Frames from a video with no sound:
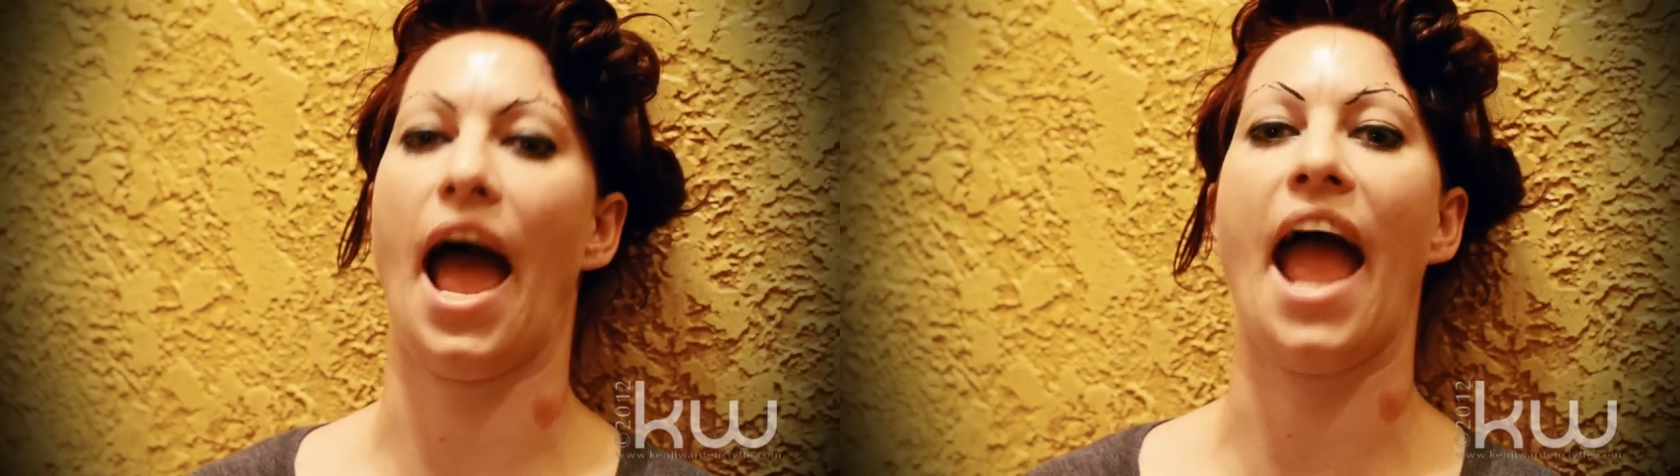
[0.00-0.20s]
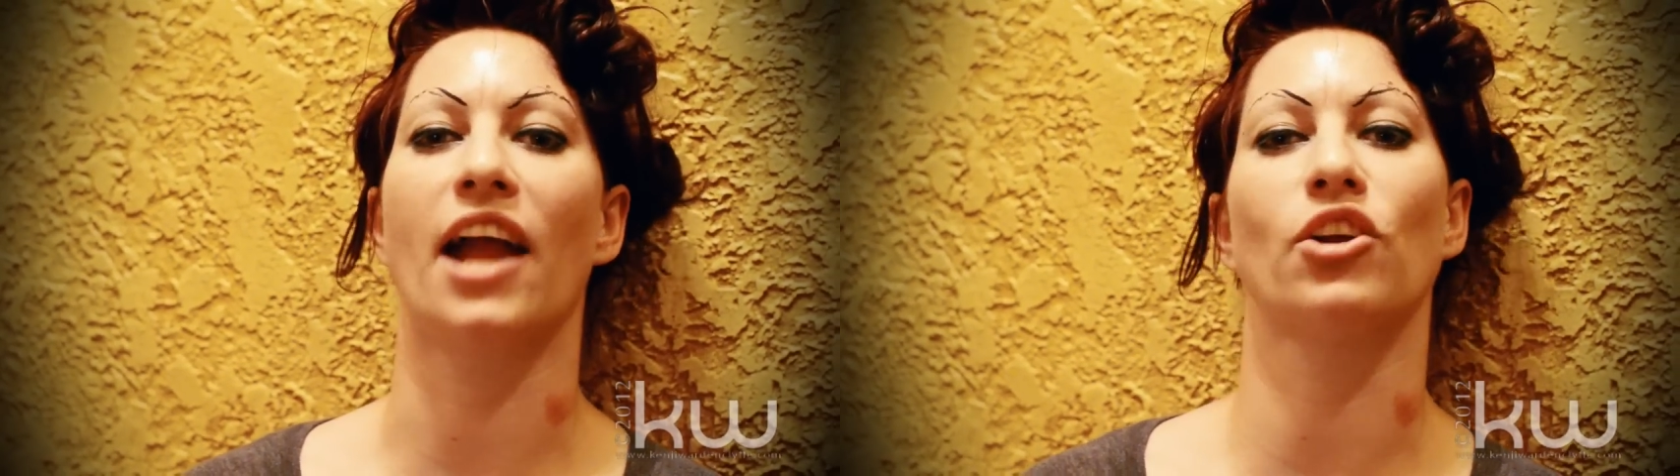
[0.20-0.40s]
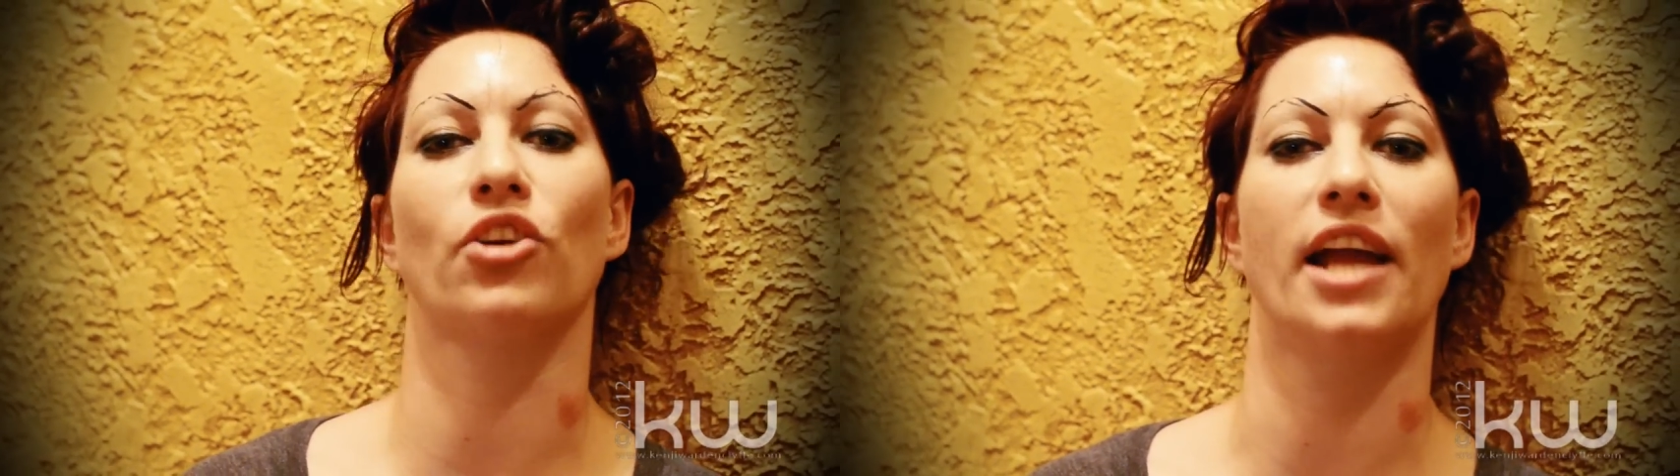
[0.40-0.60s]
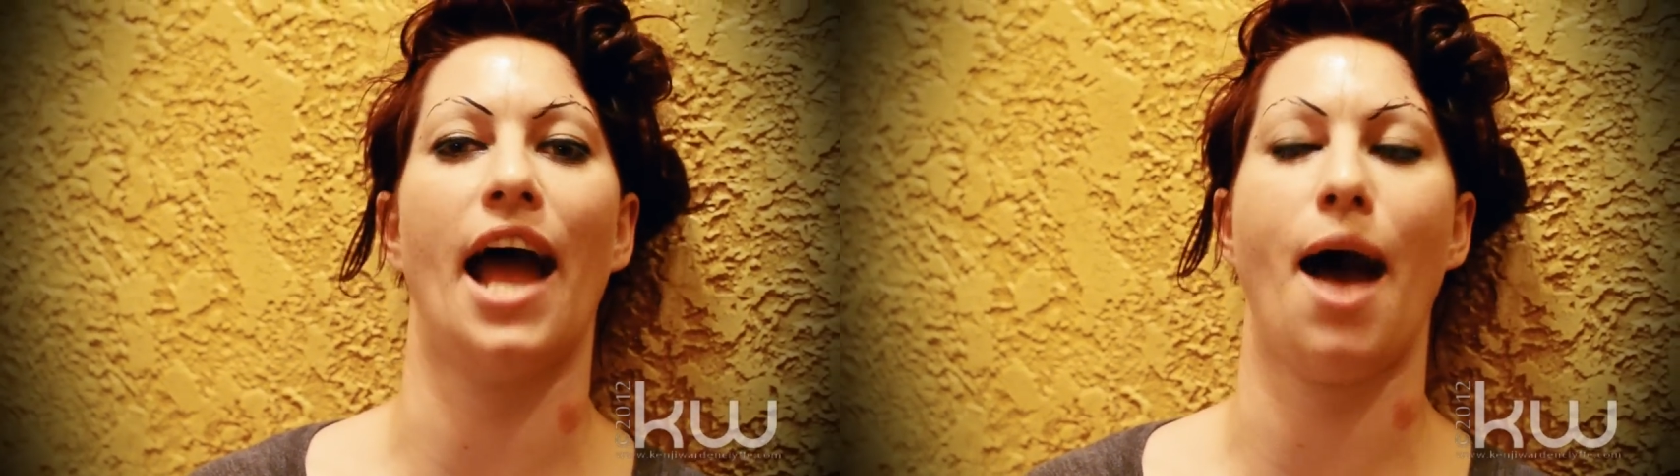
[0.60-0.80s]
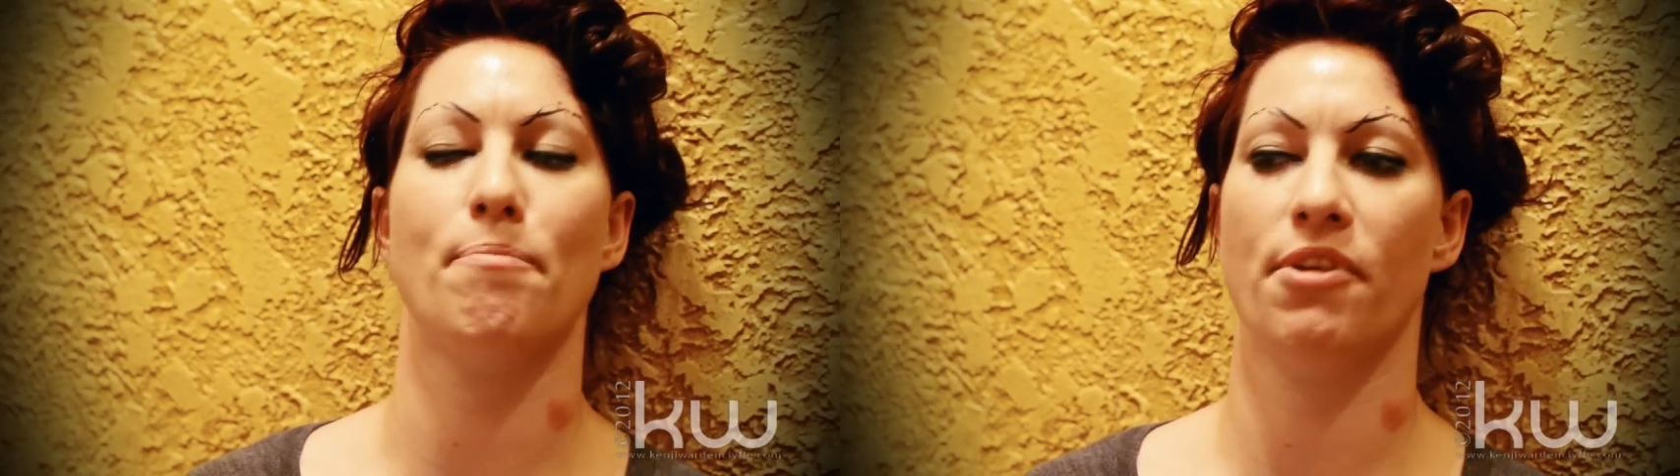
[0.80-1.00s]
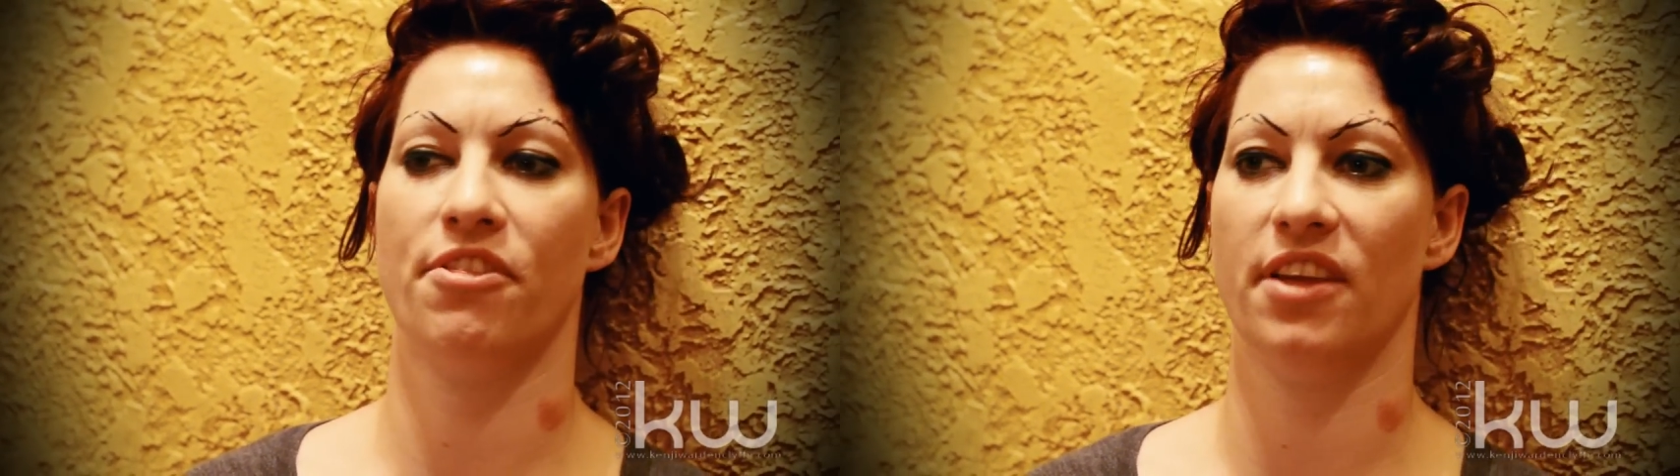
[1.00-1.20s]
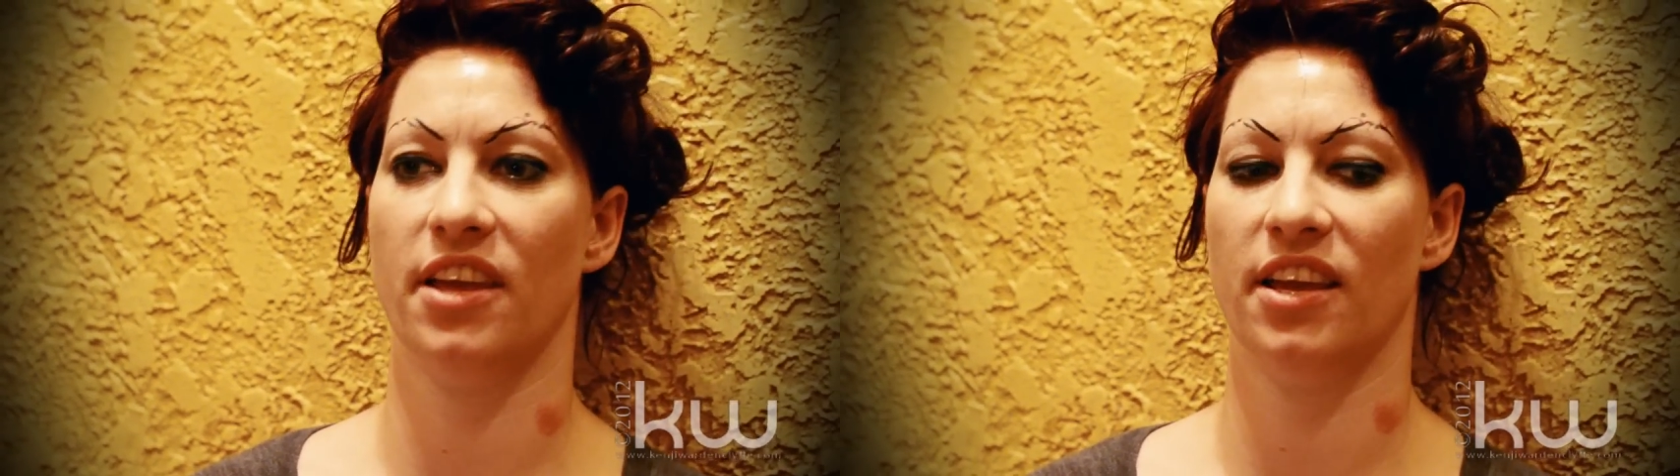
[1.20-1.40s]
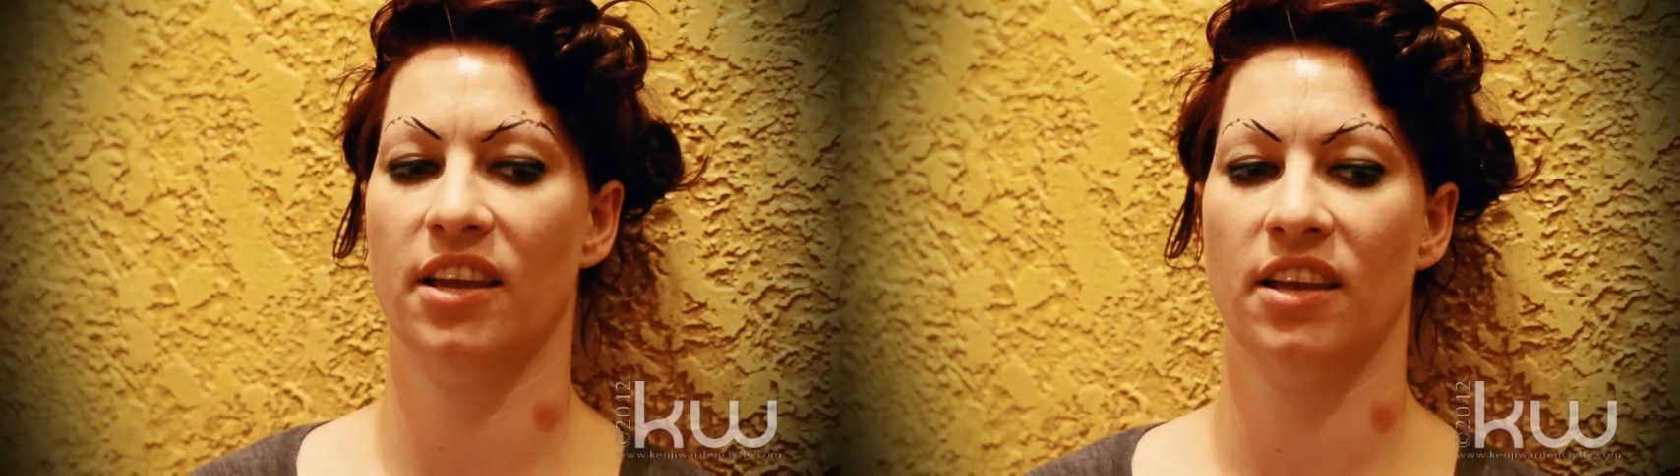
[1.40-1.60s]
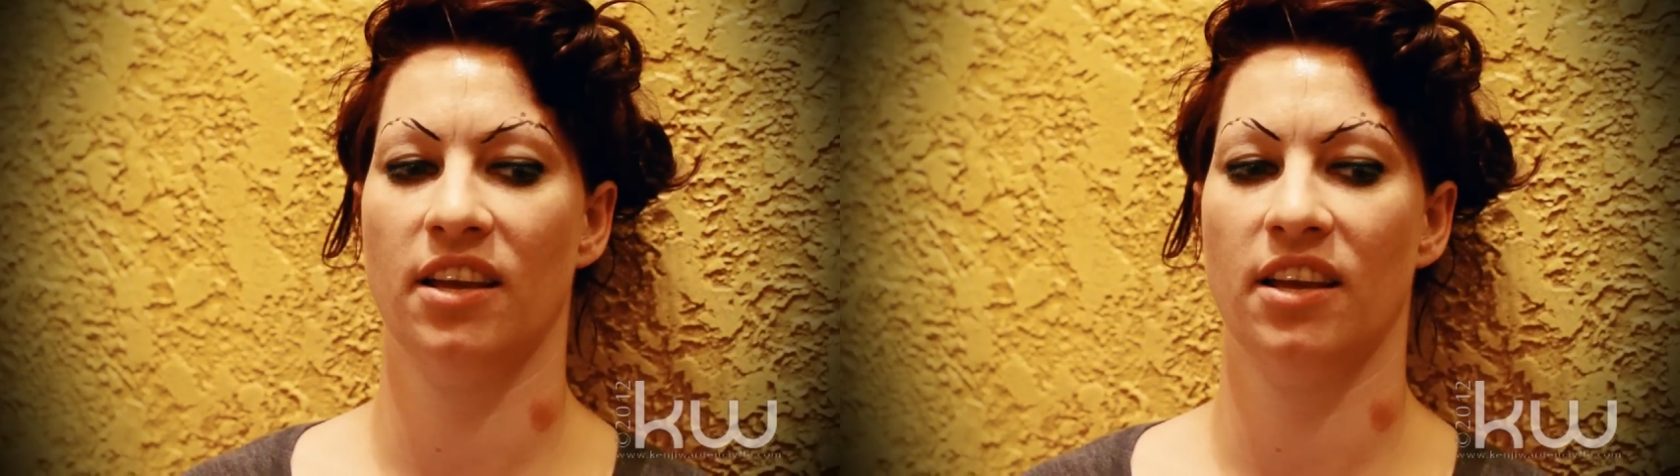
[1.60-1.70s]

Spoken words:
angry apathy